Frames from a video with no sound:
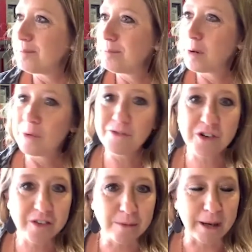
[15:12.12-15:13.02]
But we've
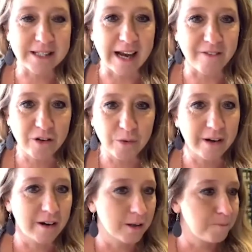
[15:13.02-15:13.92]
driven the bus
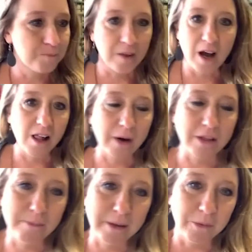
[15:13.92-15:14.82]
everywhere all
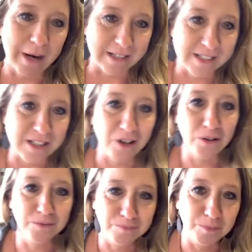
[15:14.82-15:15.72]
around the Midwest.
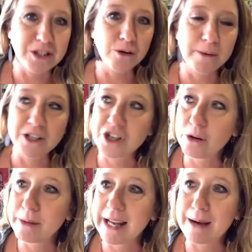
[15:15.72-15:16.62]
So we do a big show
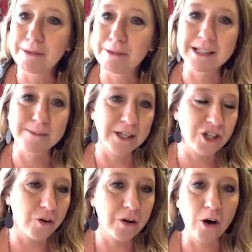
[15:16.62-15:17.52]
in Minneapolis, big
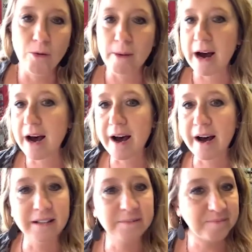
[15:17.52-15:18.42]
show in Omaha,
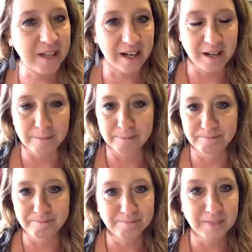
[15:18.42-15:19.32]

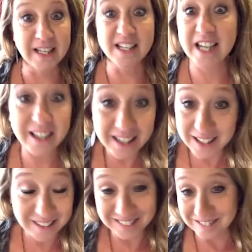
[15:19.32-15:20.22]

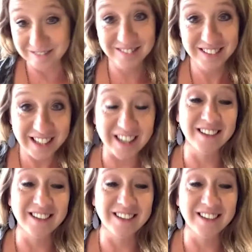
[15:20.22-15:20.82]
Kentucky. Yeah.